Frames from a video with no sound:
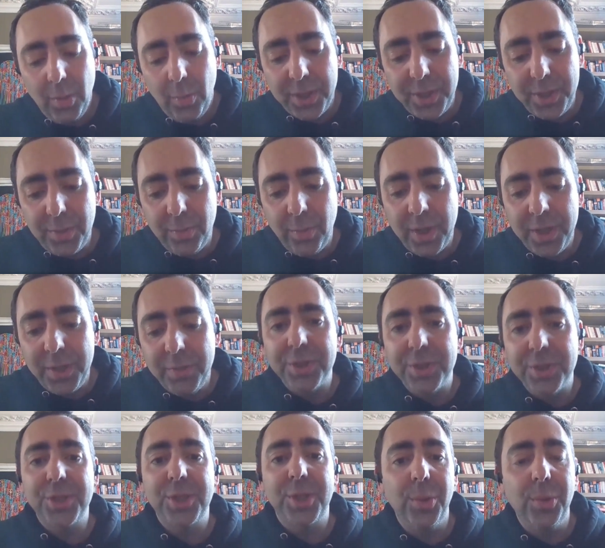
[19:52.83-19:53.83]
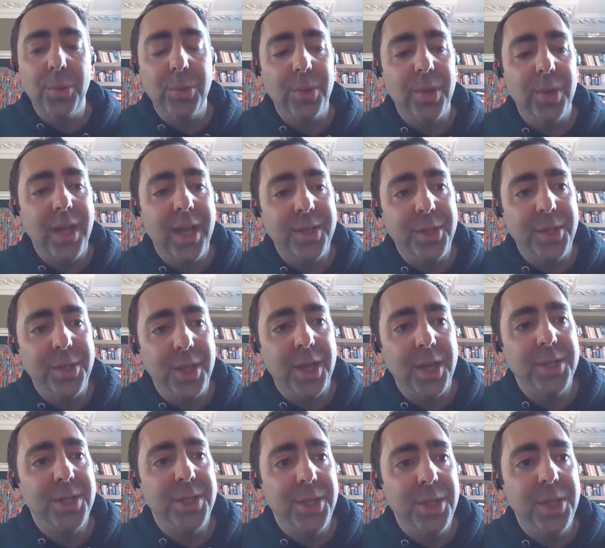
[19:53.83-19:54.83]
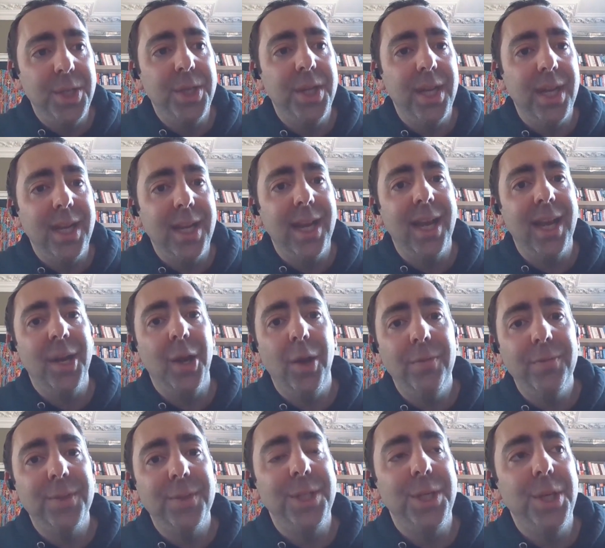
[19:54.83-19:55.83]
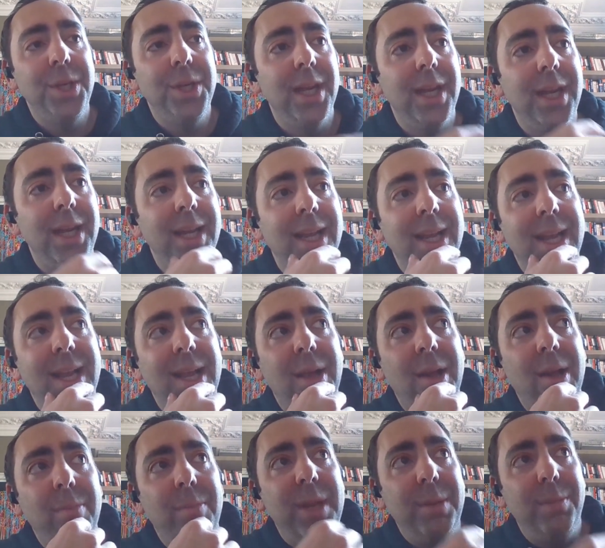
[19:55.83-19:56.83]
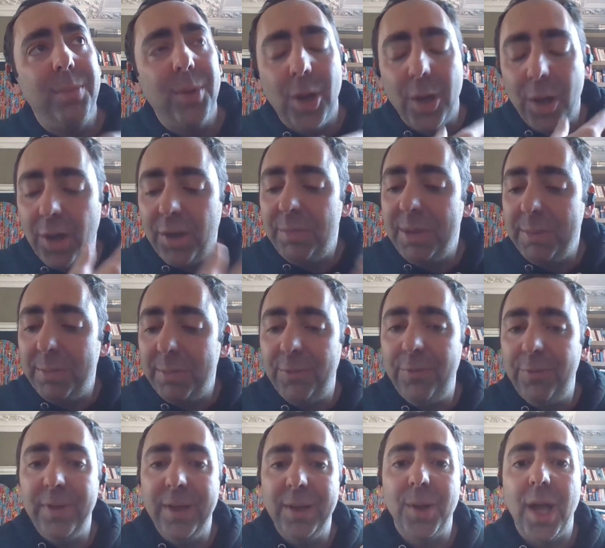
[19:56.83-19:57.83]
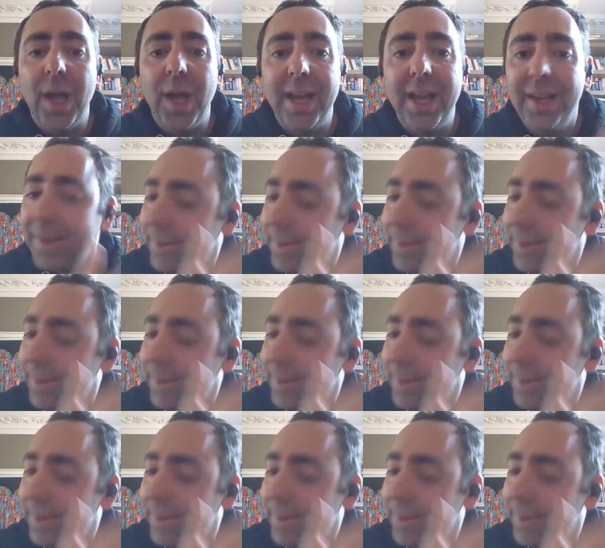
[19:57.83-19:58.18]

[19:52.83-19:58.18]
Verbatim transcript: when you when you're at school and you go to uni and after uni, people a lot of people feel like